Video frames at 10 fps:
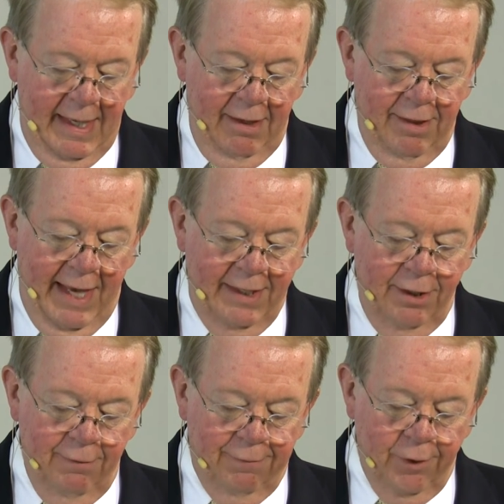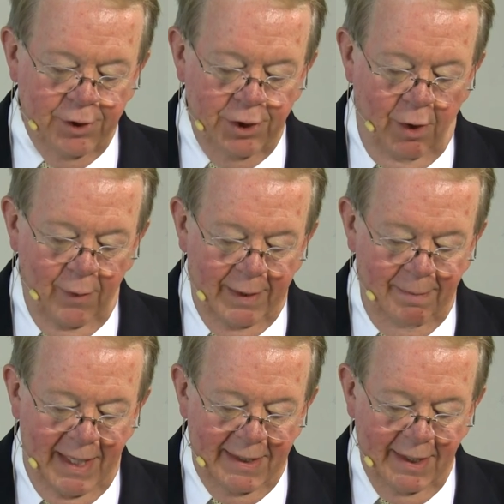Thank you for showing
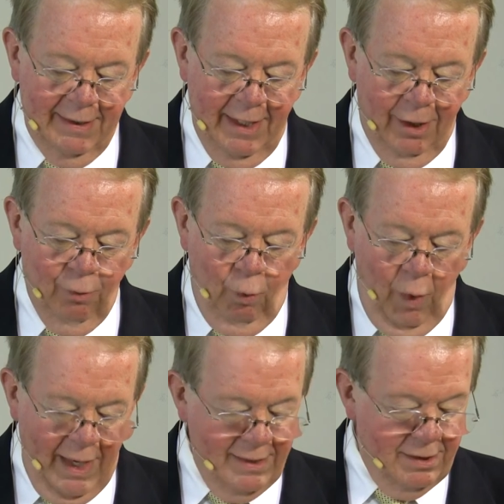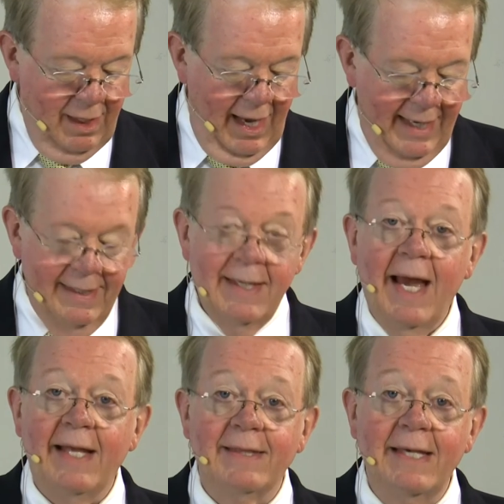me that there was light
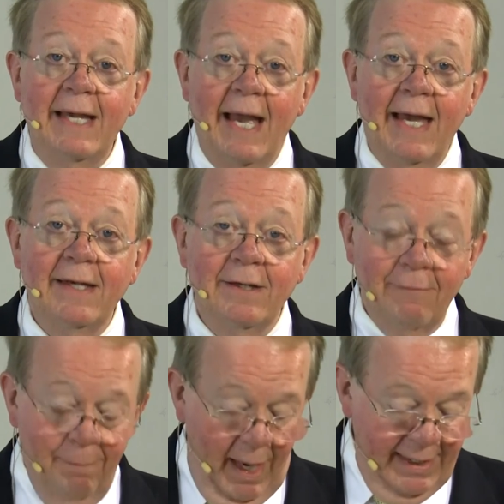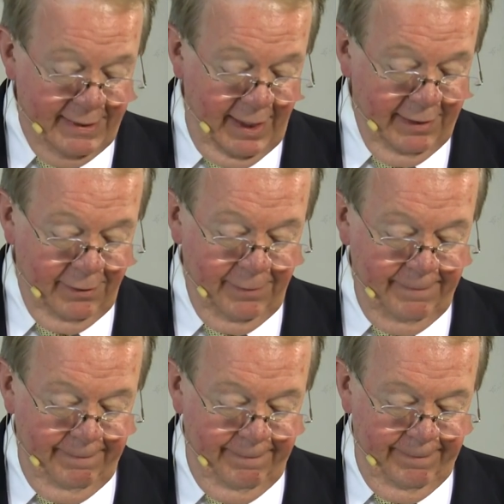at the end of my tunnel.
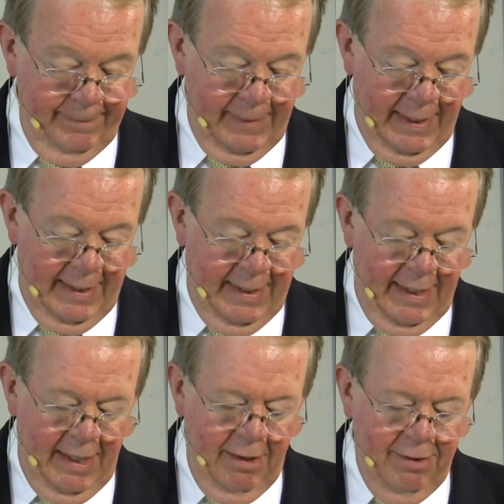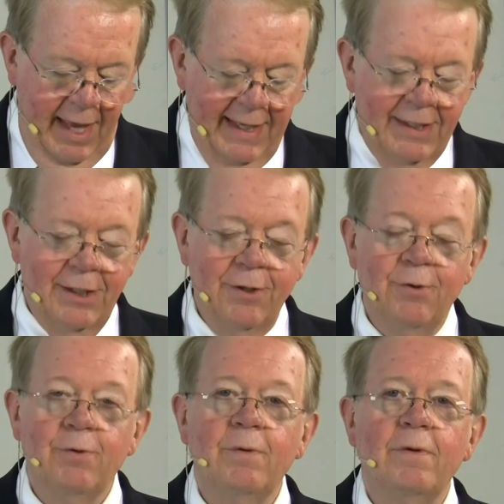Thank
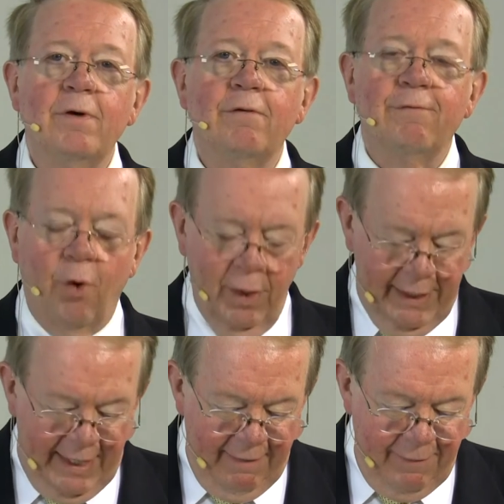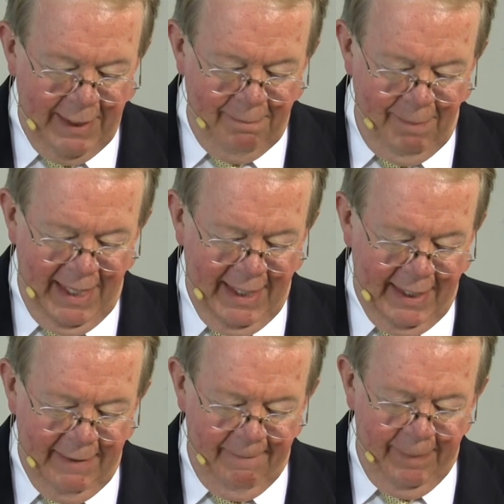you for giving
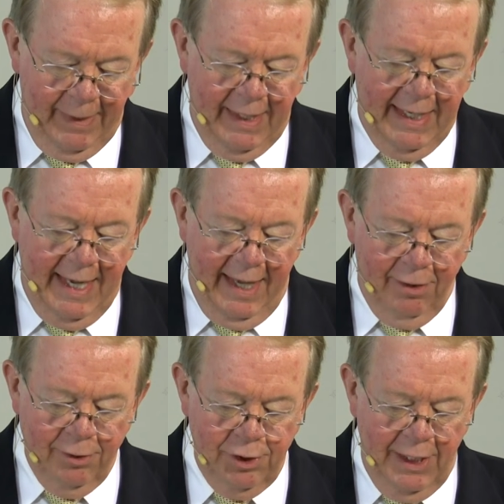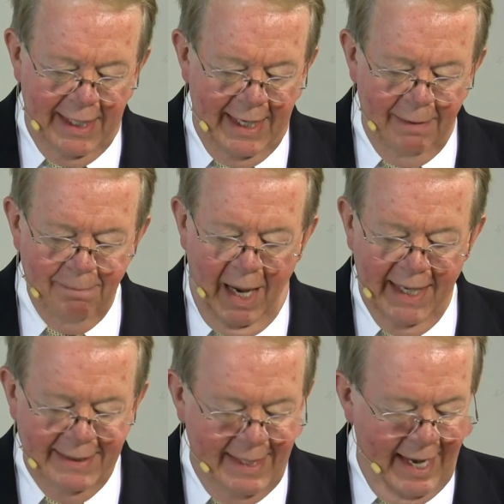me the energy in
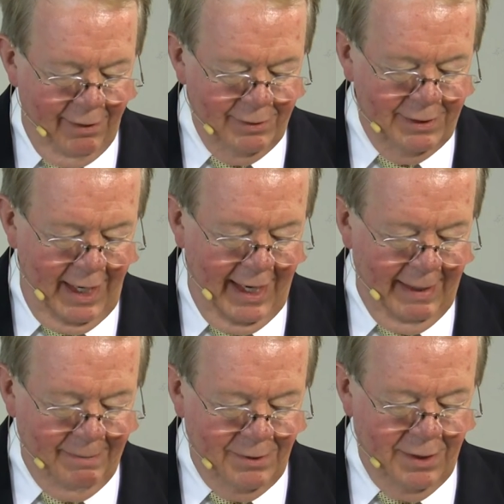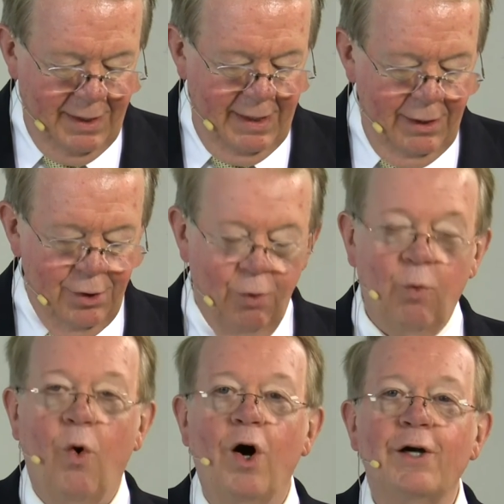my down times to
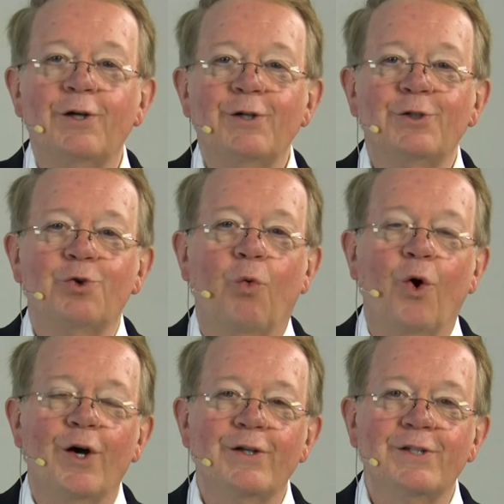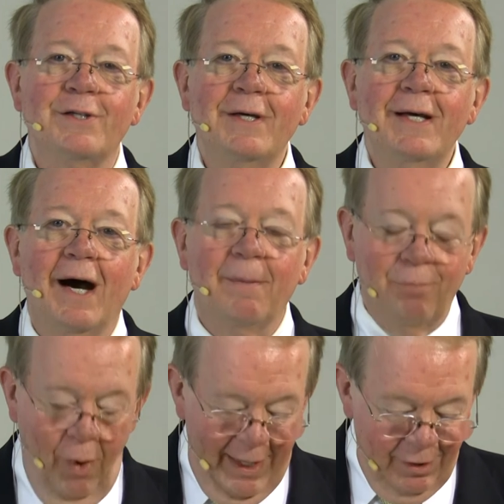walk towards a
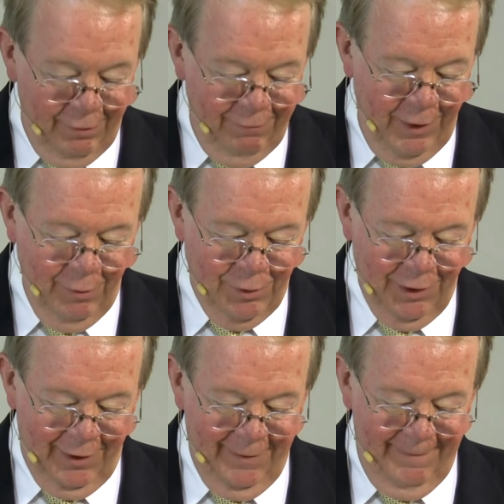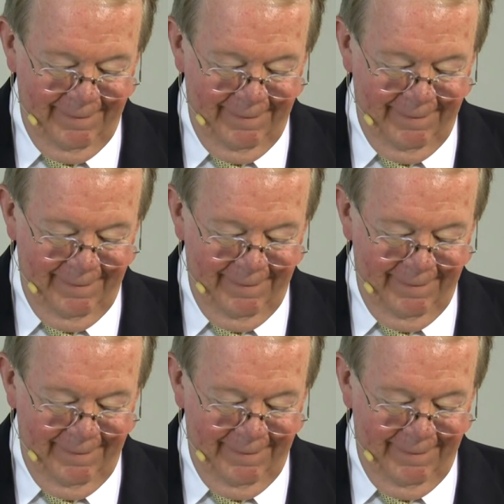brighter future.